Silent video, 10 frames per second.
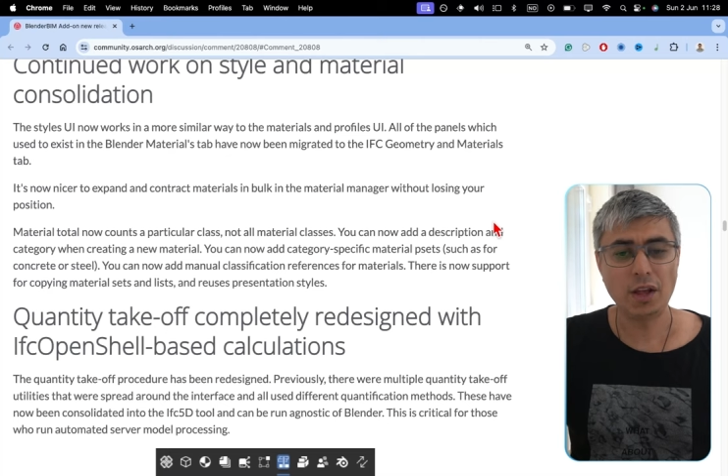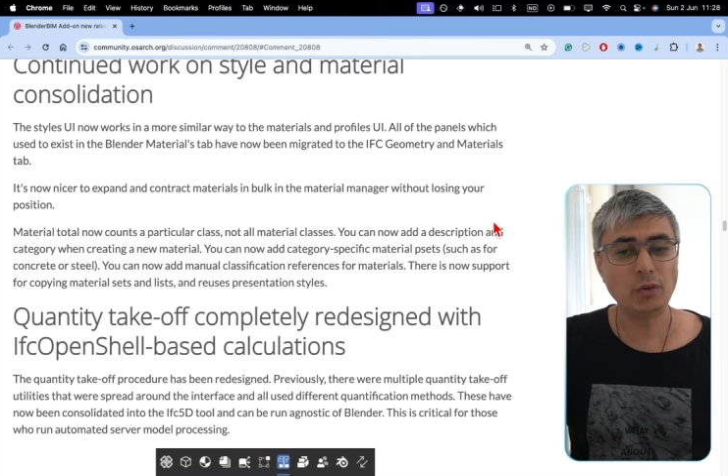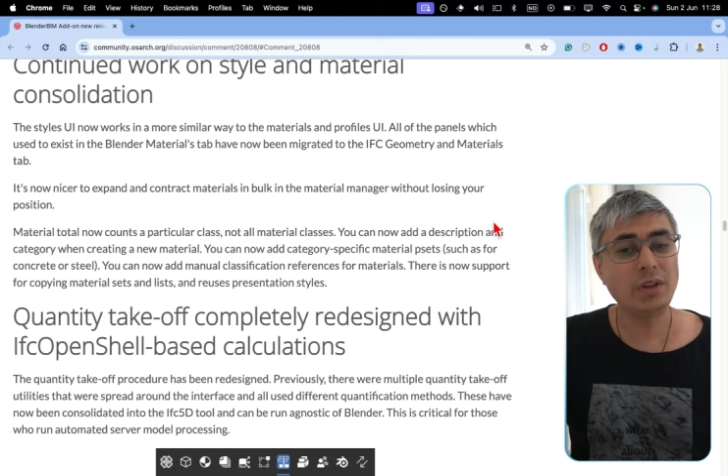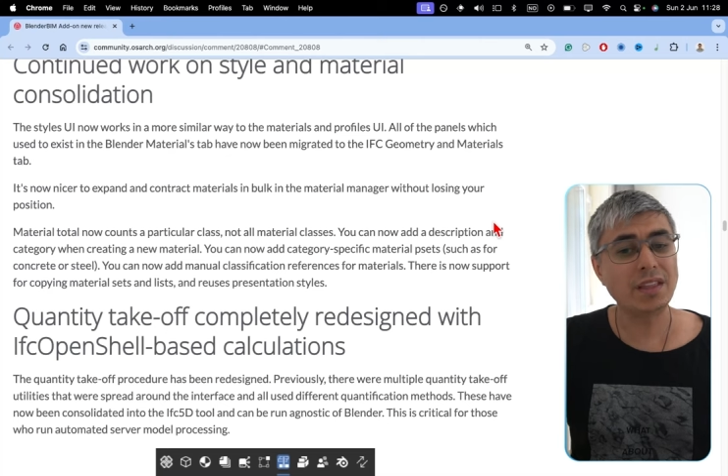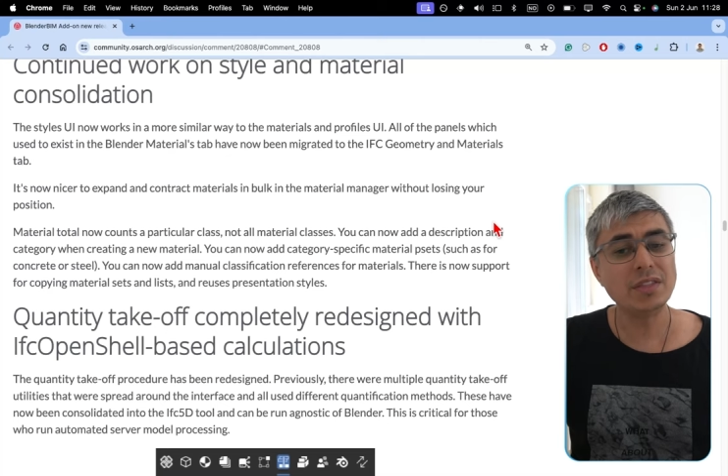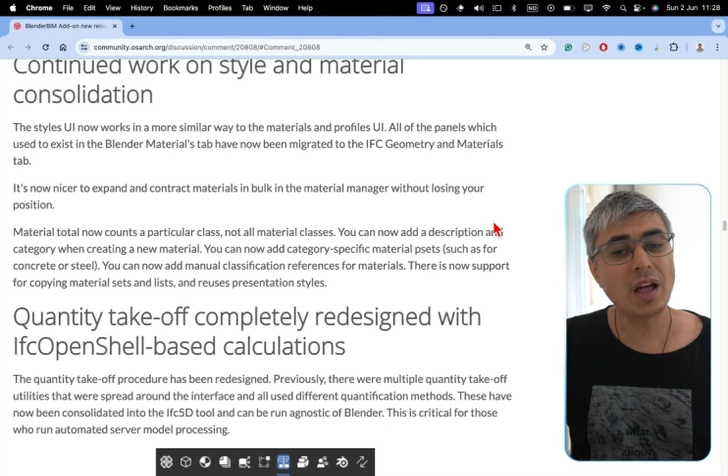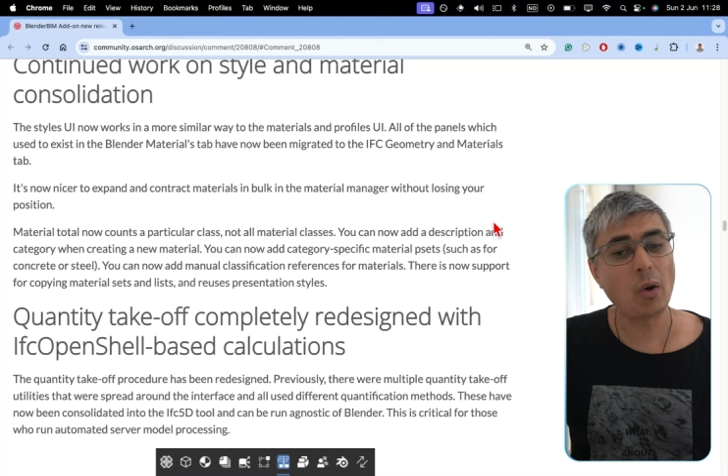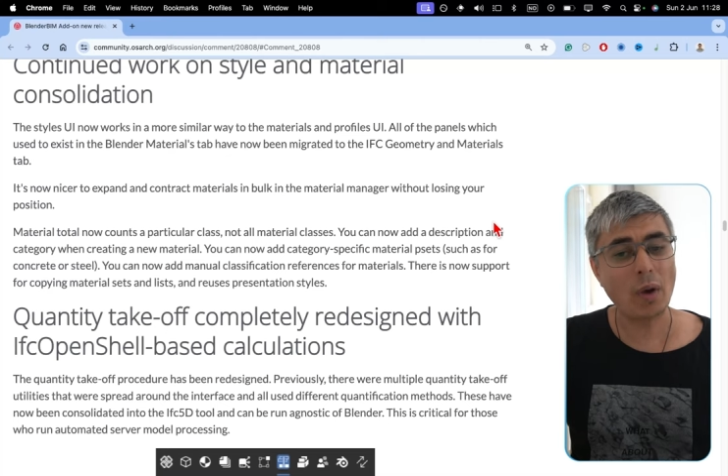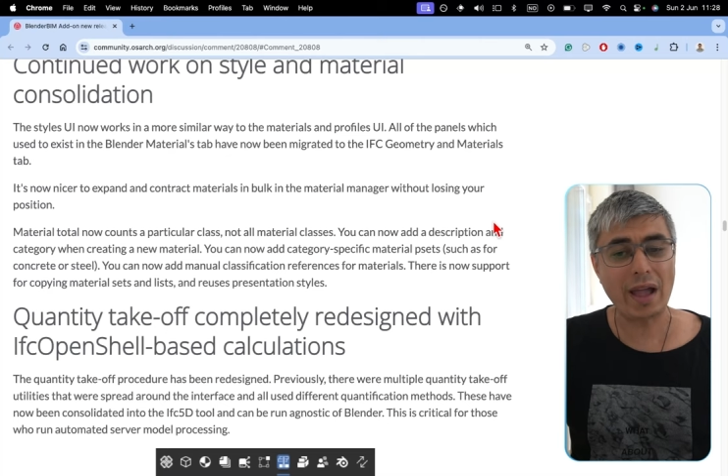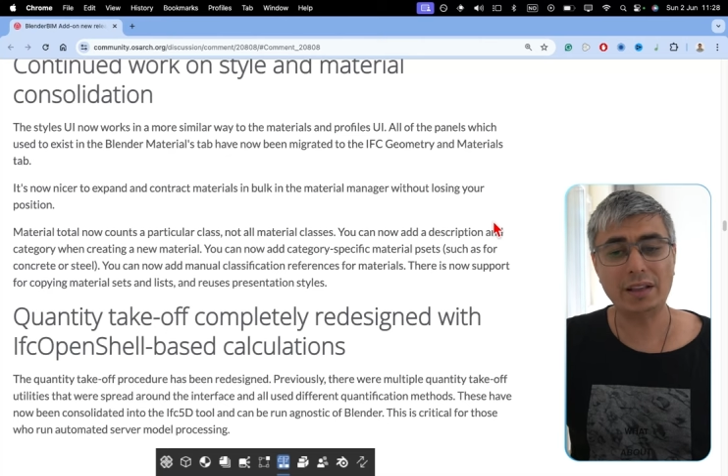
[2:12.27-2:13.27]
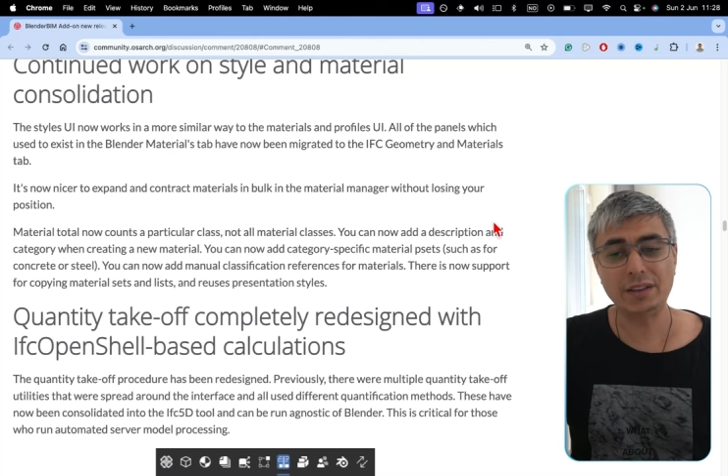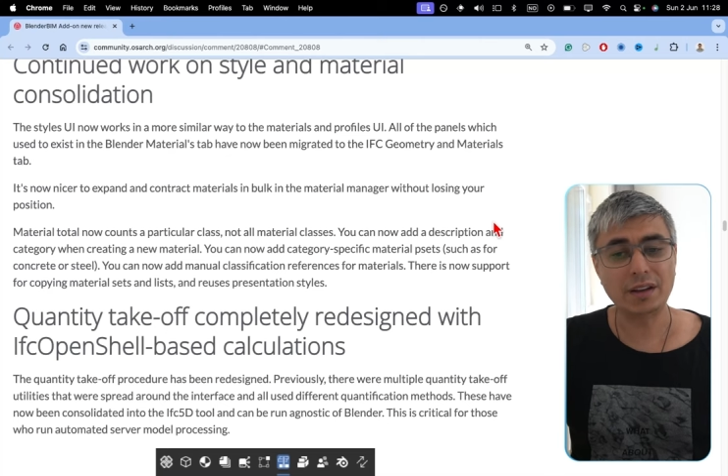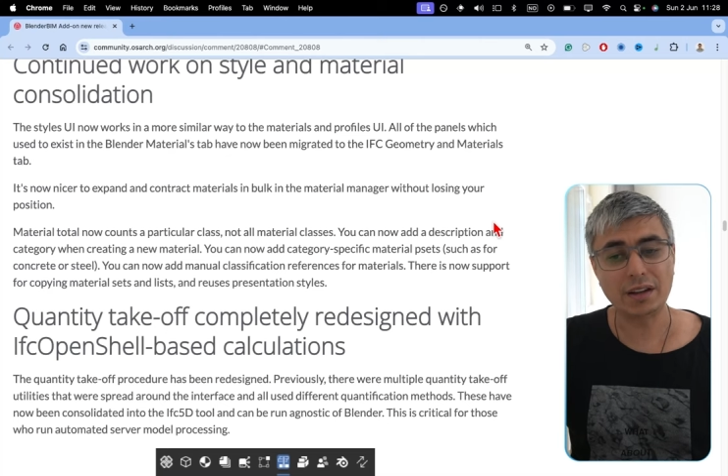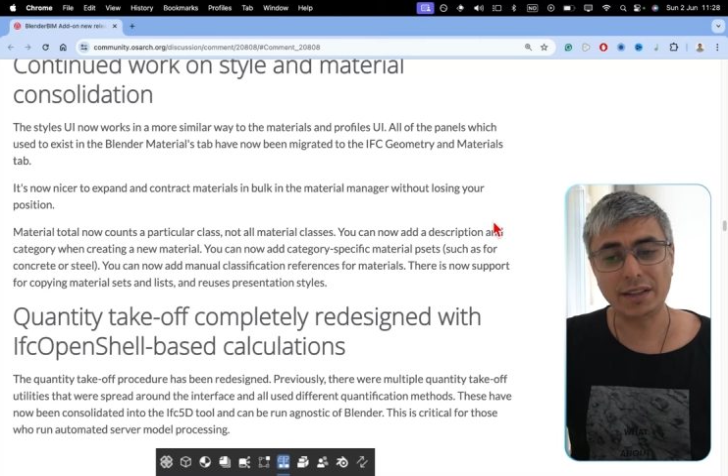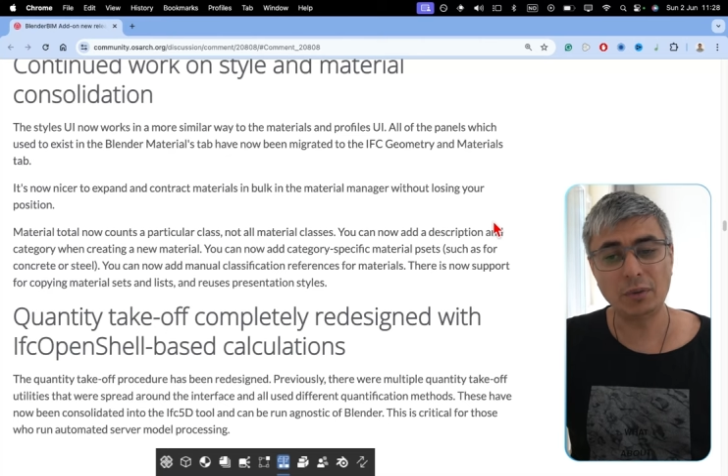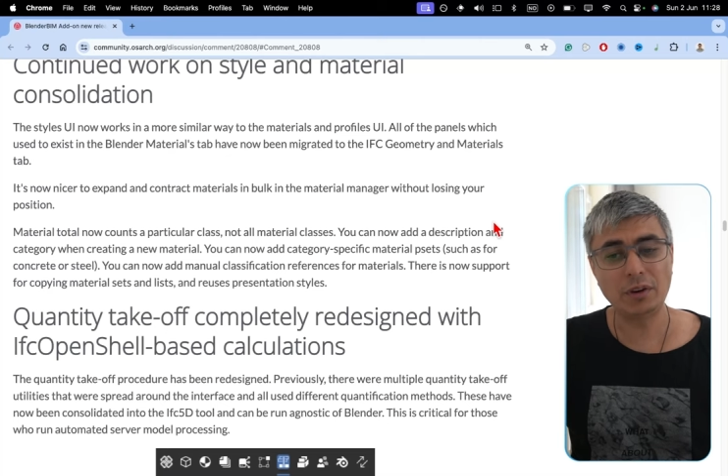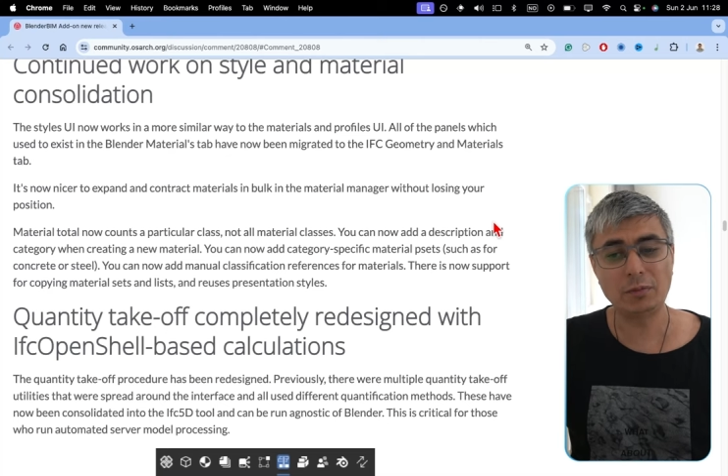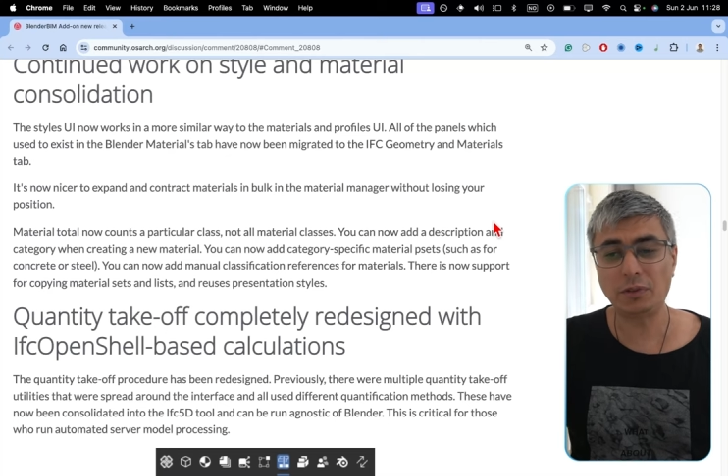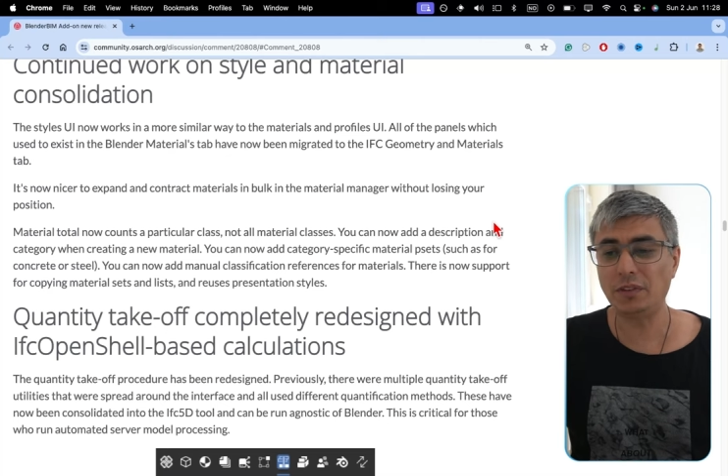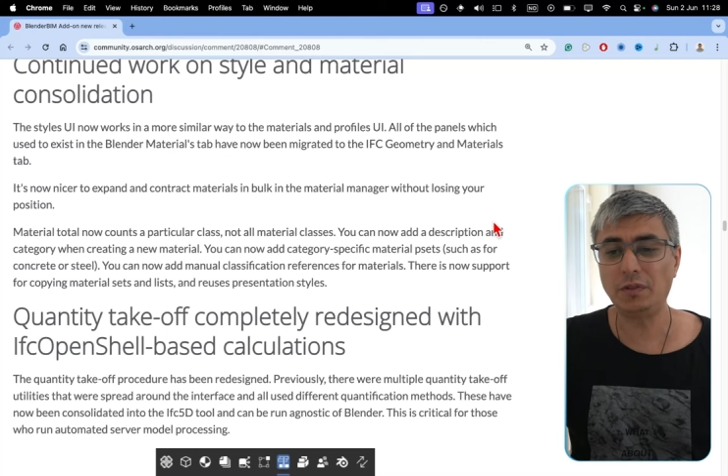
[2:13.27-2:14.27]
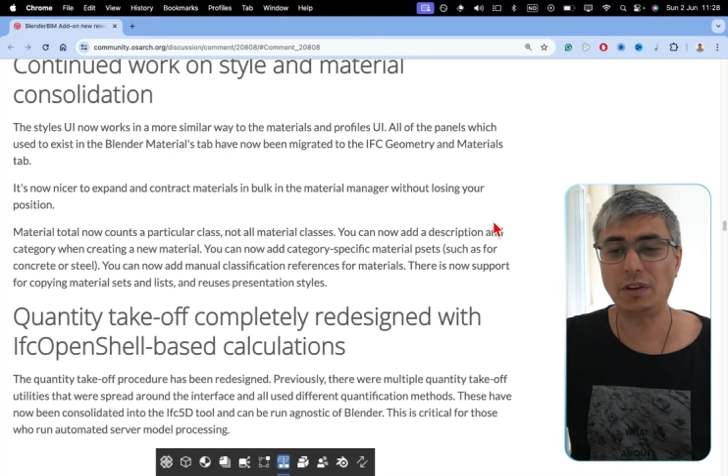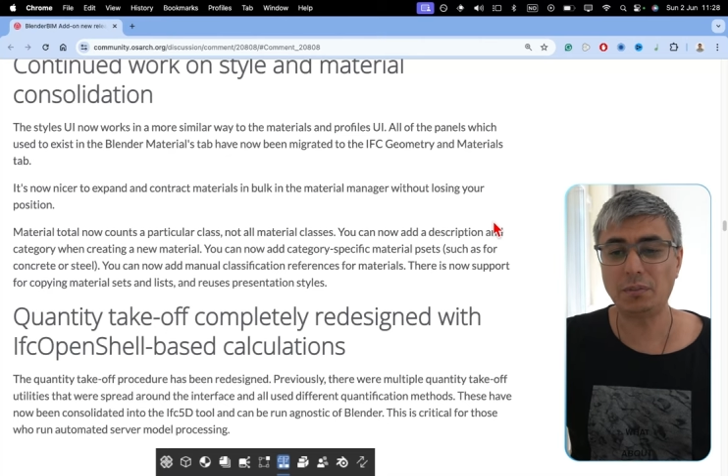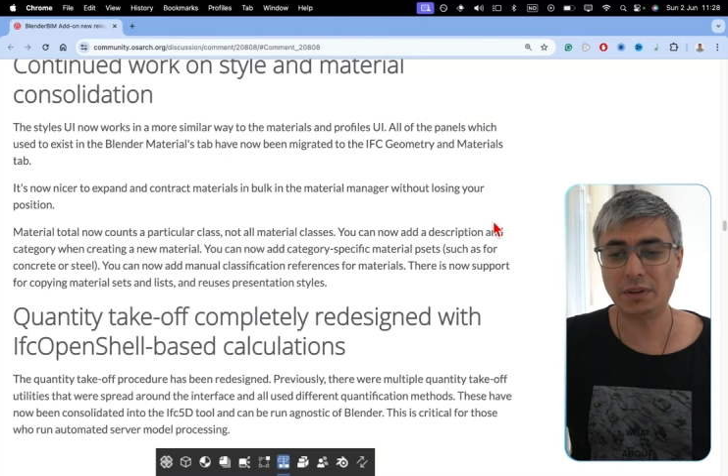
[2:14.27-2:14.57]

You can now add category specific